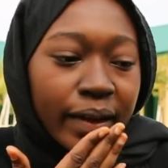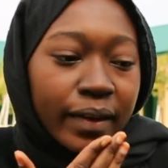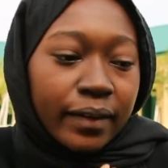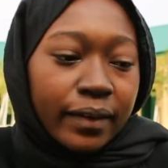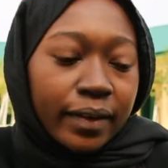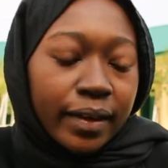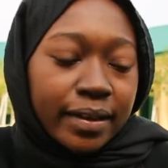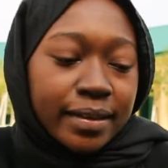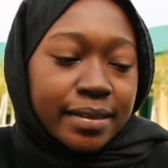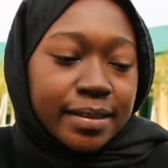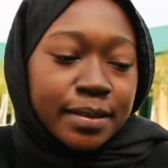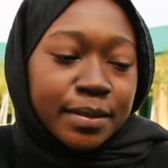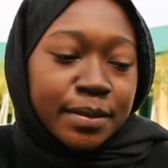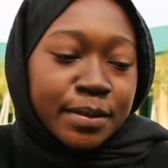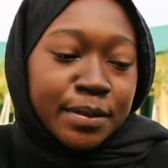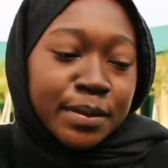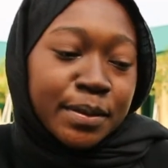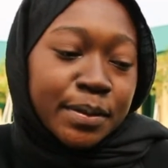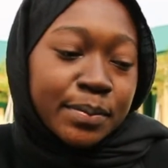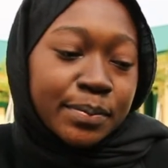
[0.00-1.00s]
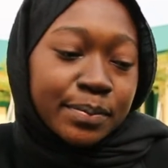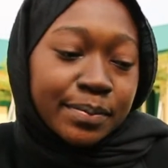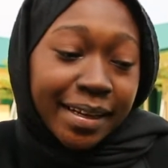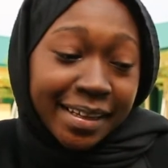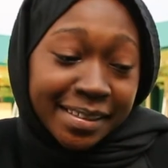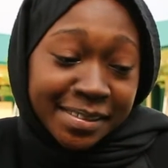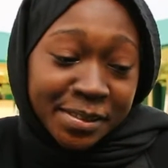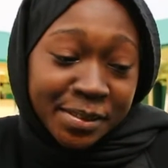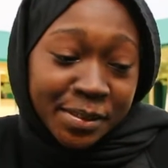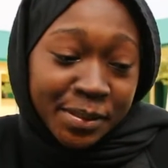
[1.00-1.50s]
Okay, so
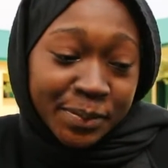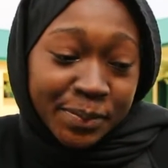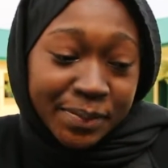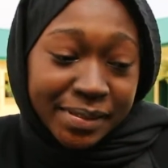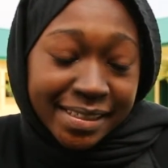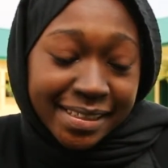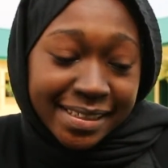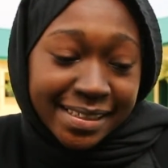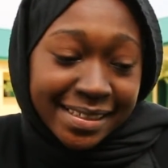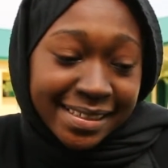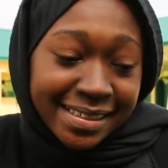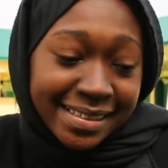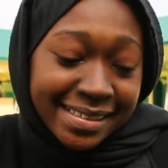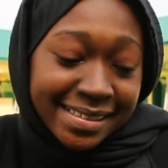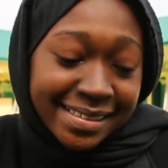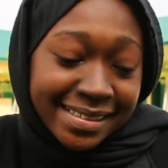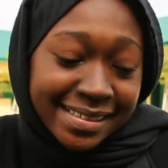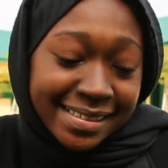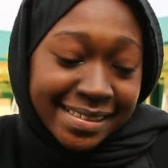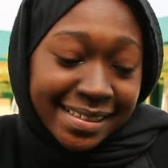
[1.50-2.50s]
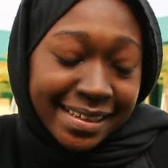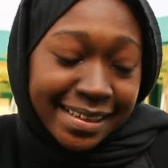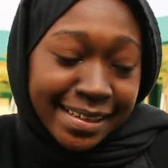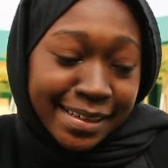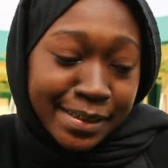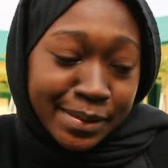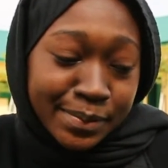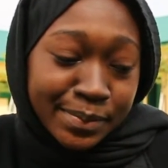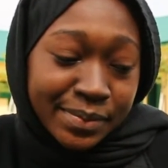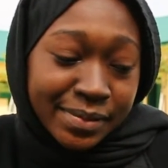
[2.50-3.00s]
my job is
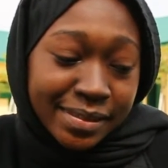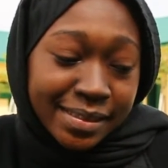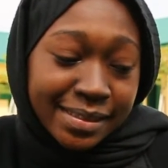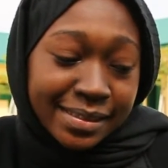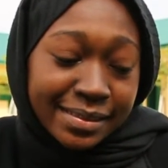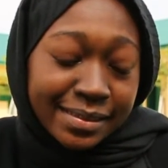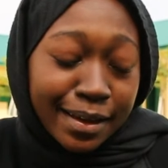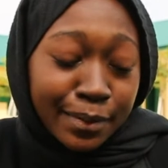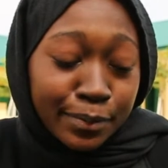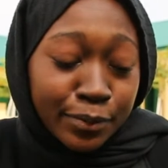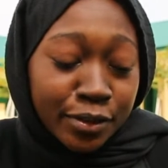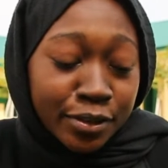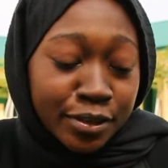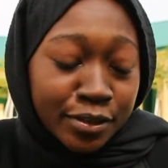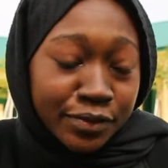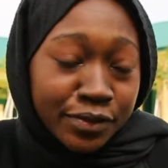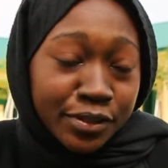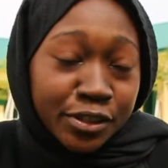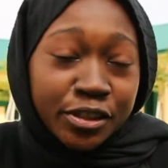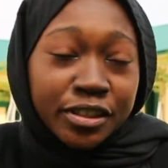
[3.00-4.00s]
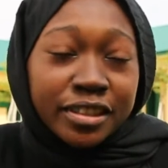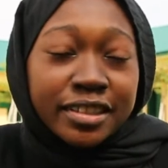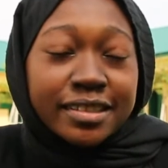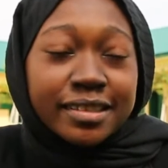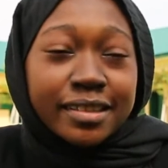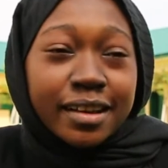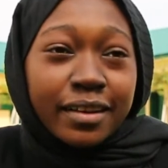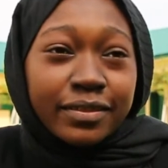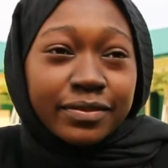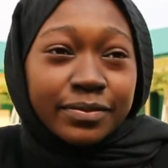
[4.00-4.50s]
I'm not officially a
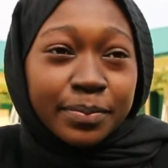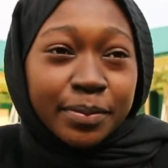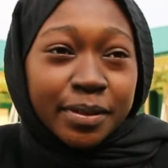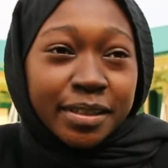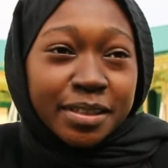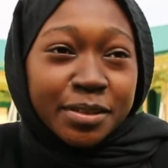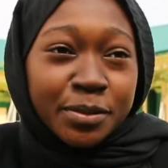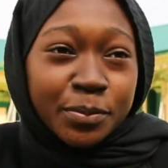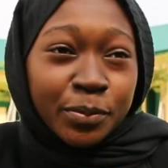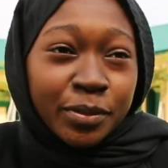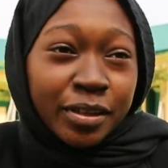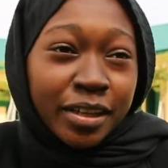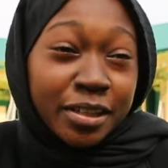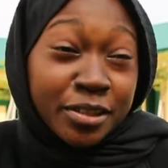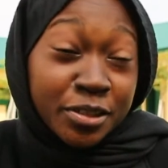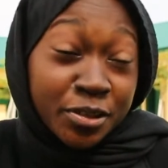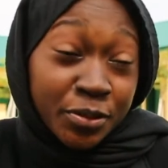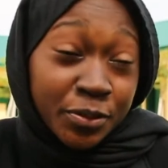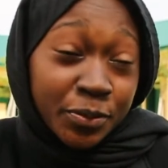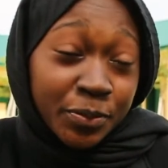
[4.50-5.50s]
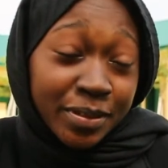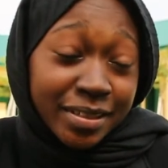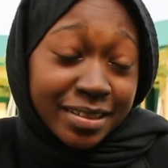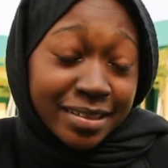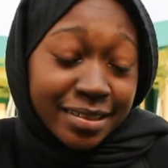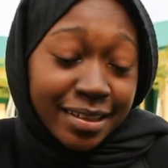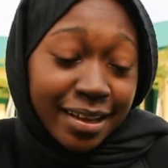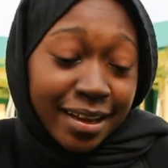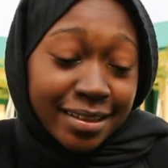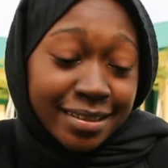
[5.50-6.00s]
staff, but what I do is
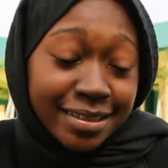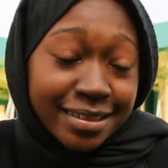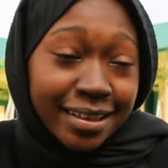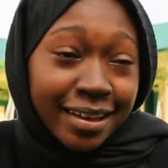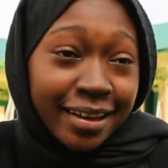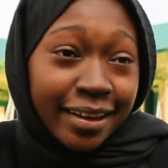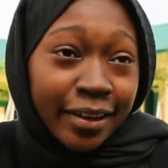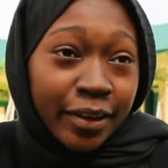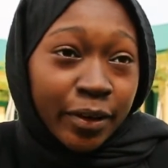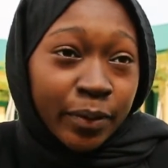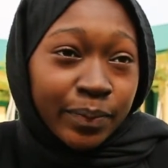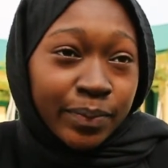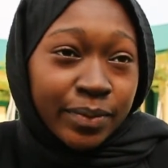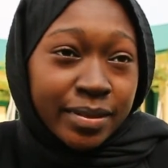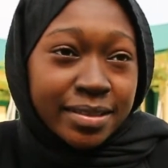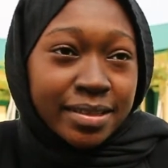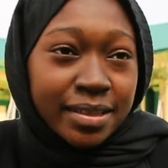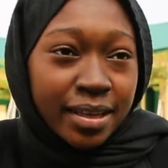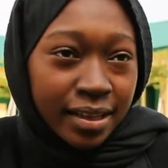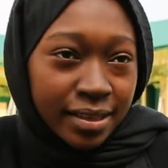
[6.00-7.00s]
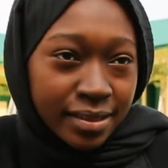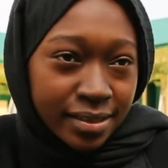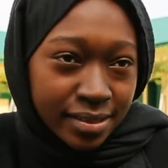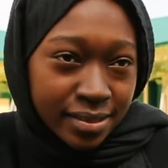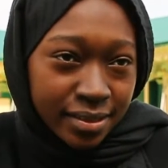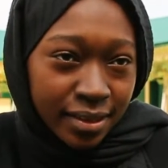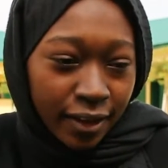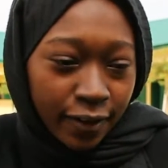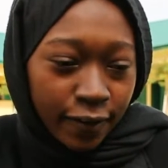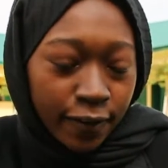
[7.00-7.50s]
that I help these kids
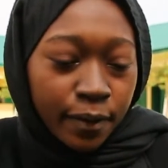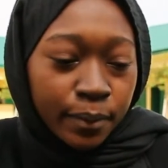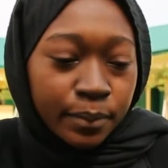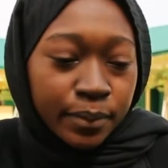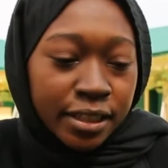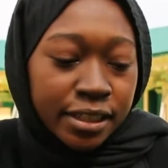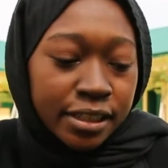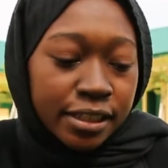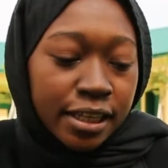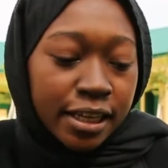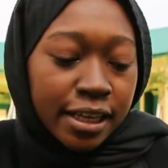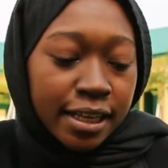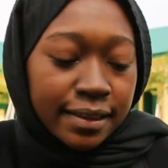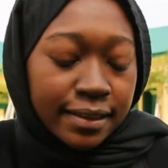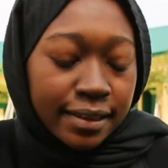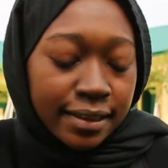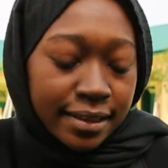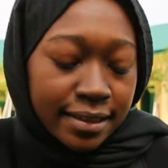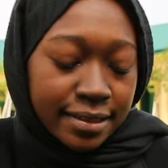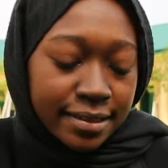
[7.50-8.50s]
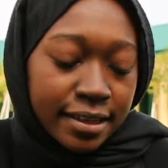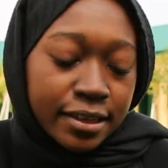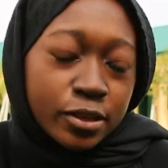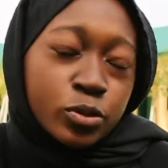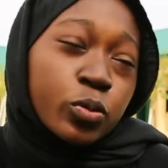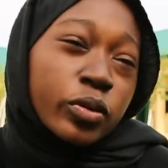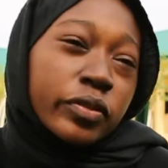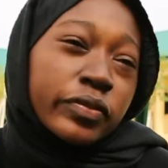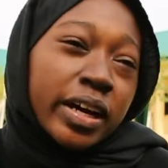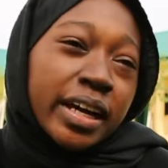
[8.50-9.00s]
that come in, like these kids
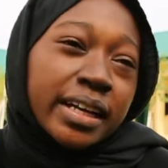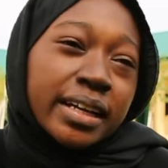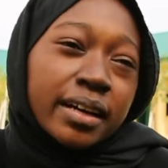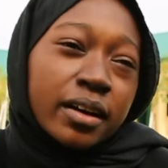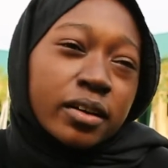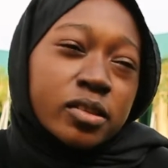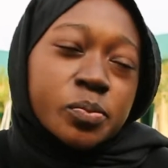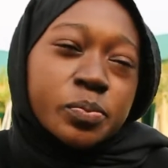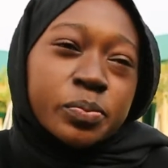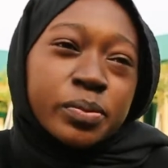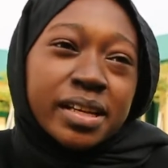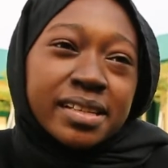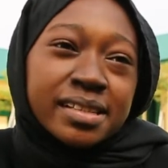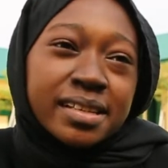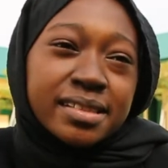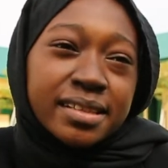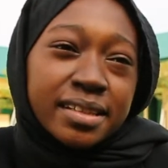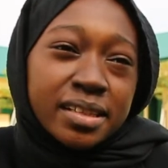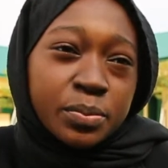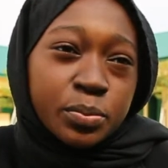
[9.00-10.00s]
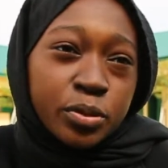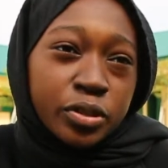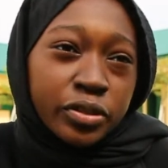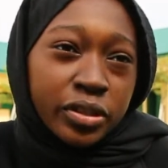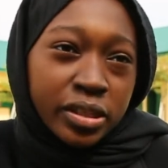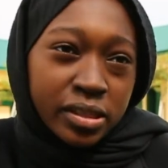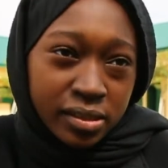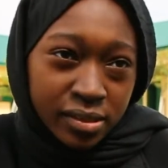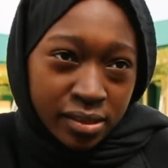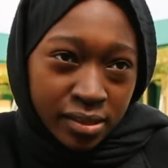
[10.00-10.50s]
who have had unpleasant
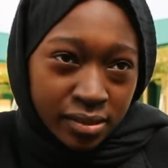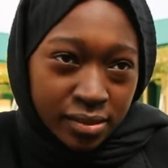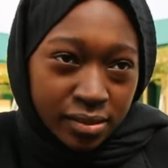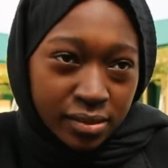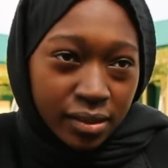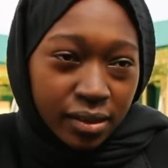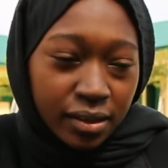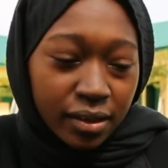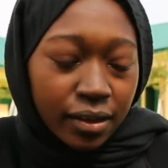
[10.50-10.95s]
experiences.